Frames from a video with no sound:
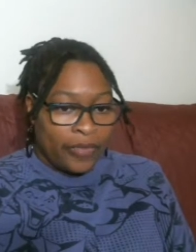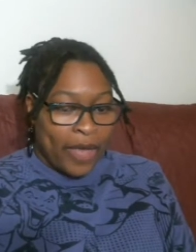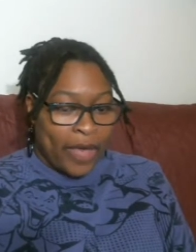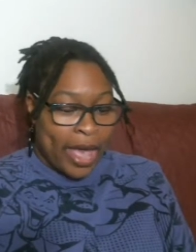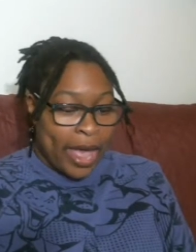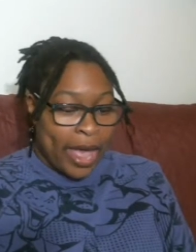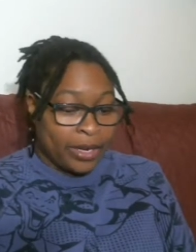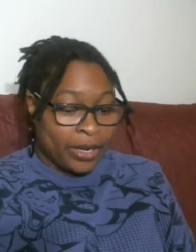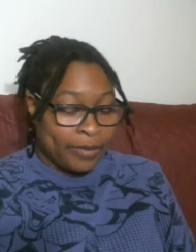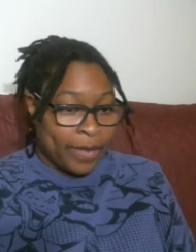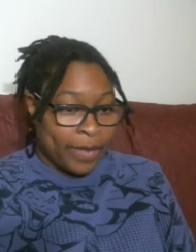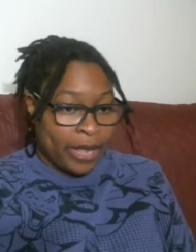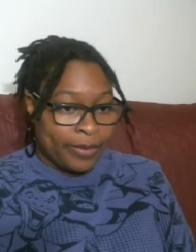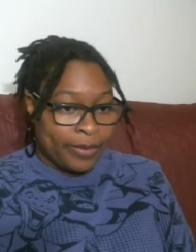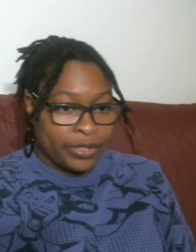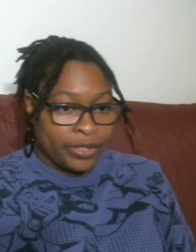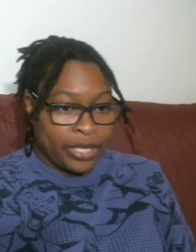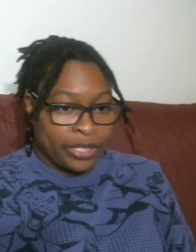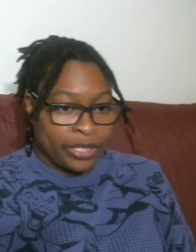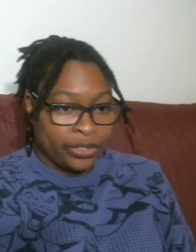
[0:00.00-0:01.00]
had in my
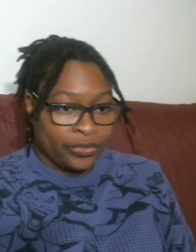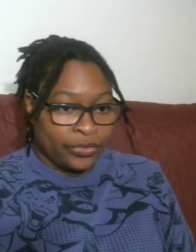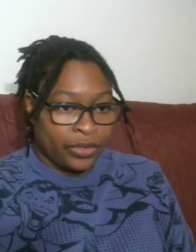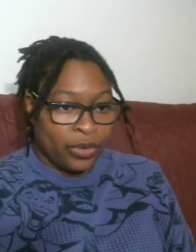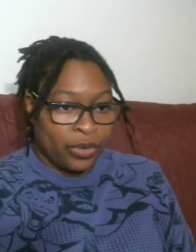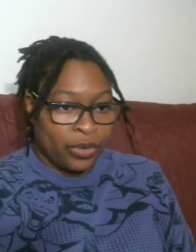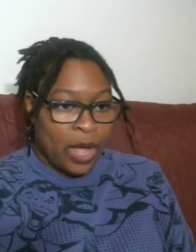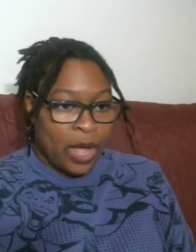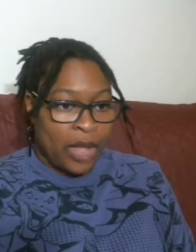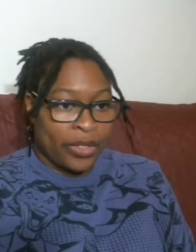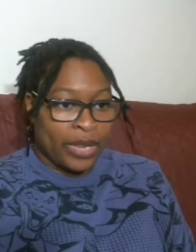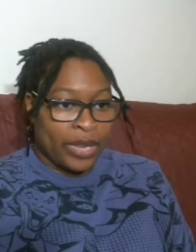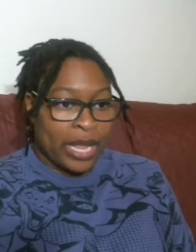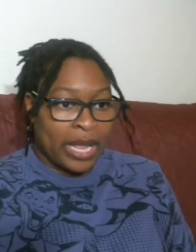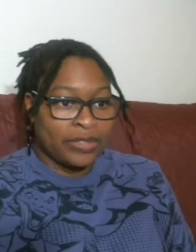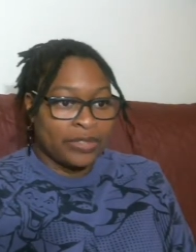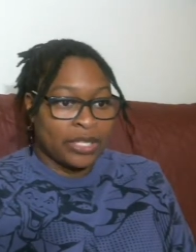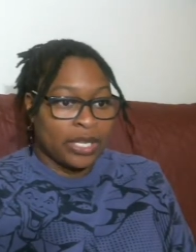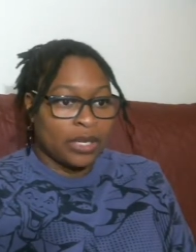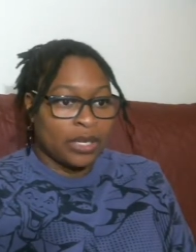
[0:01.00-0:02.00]
possession for a while that
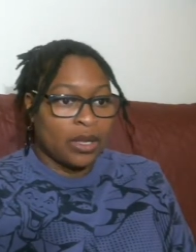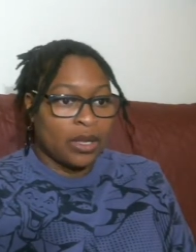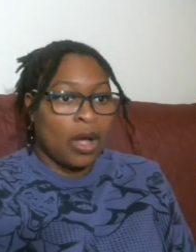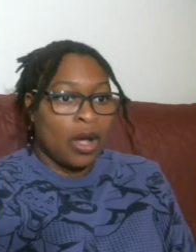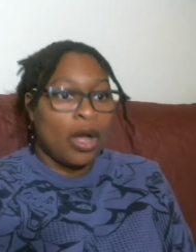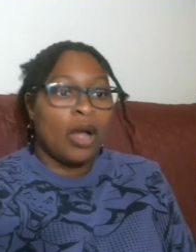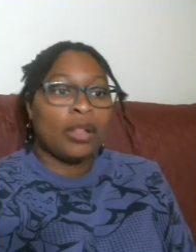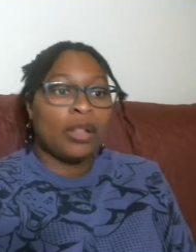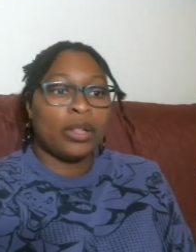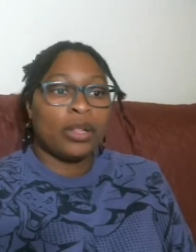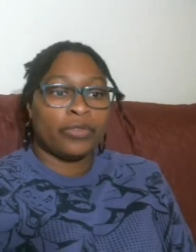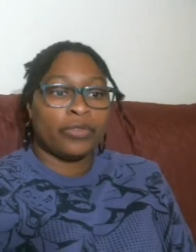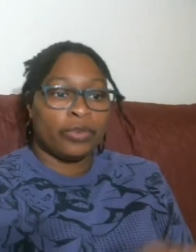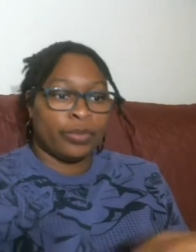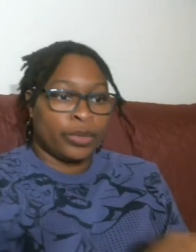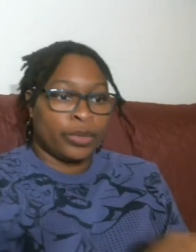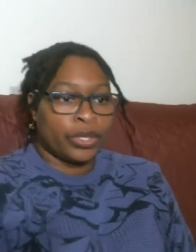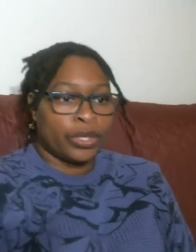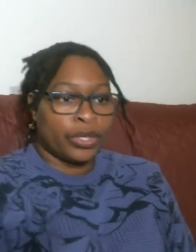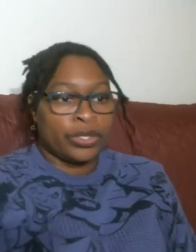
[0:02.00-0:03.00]
I've seen all over
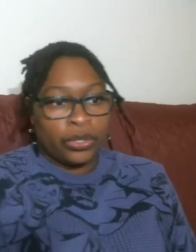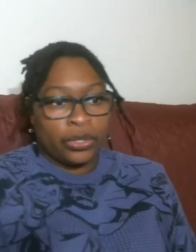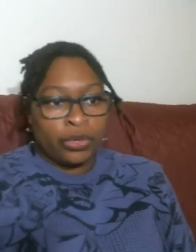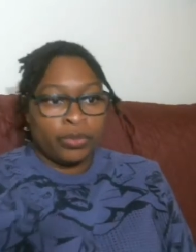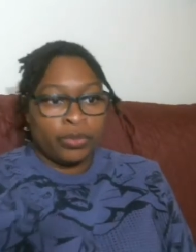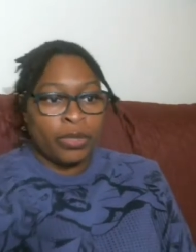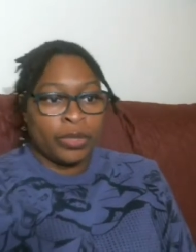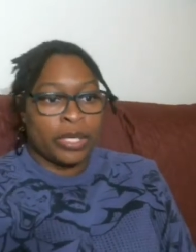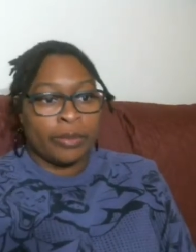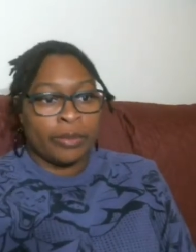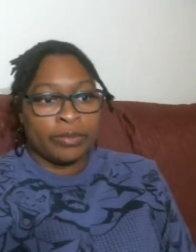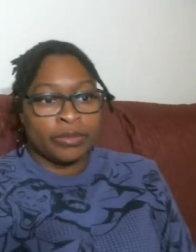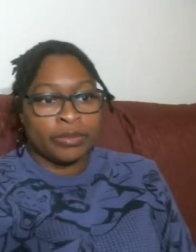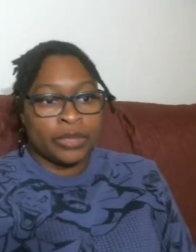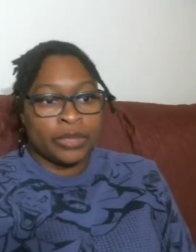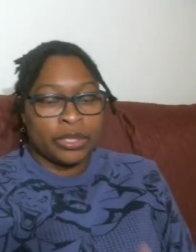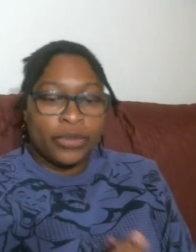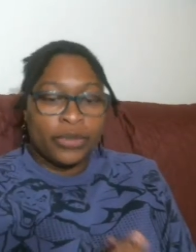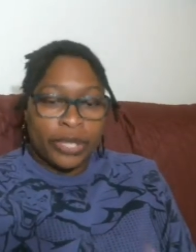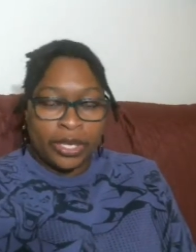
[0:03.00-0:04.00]
BookTube, and I'm
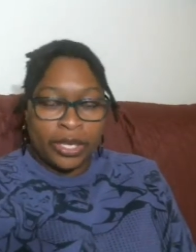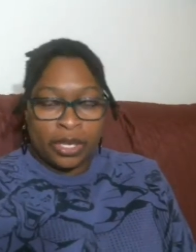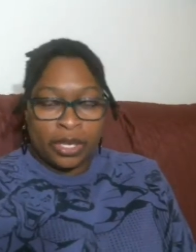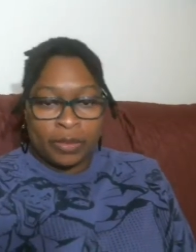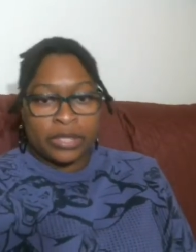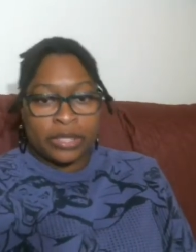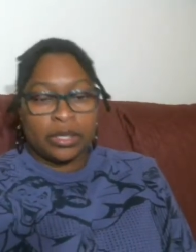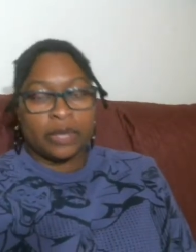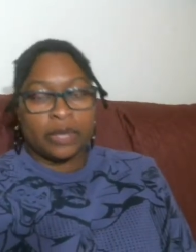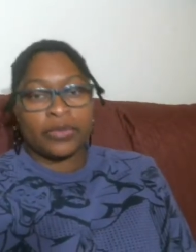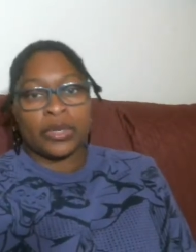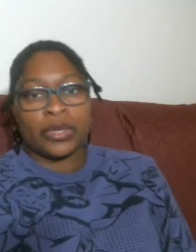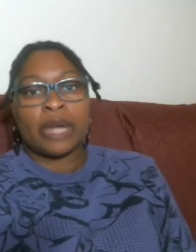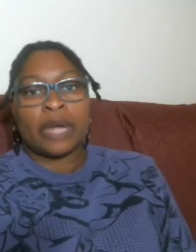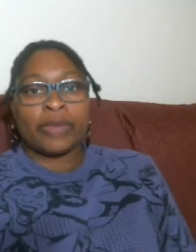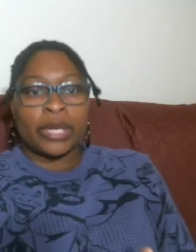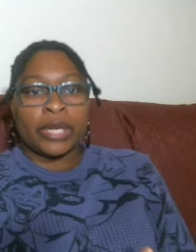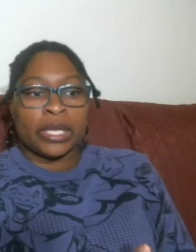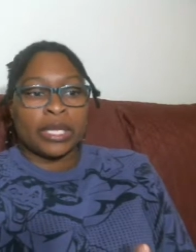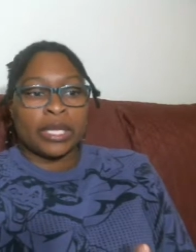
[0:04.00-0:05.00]
still kicking myself for
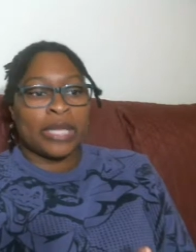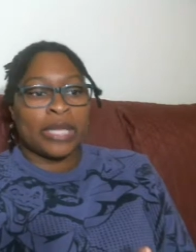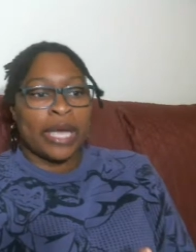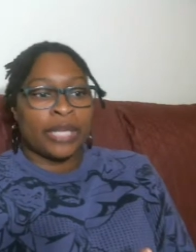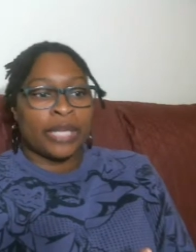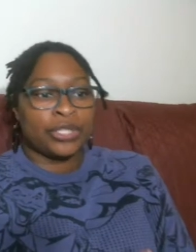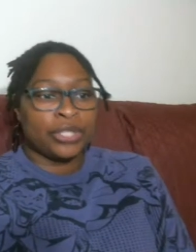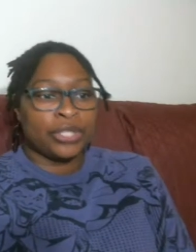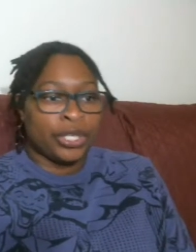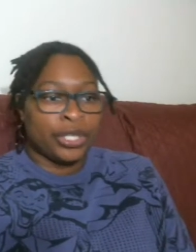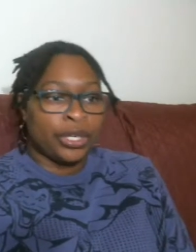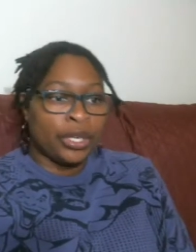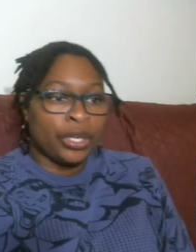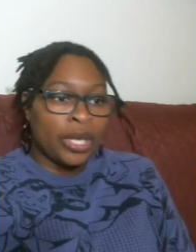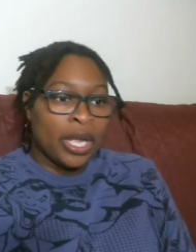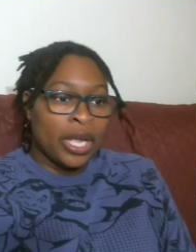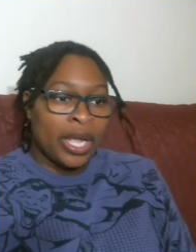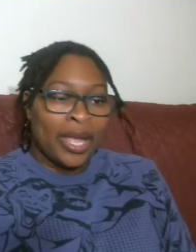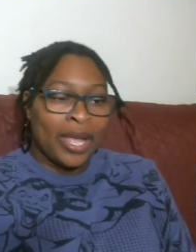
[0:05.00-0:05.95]
not reading it last year,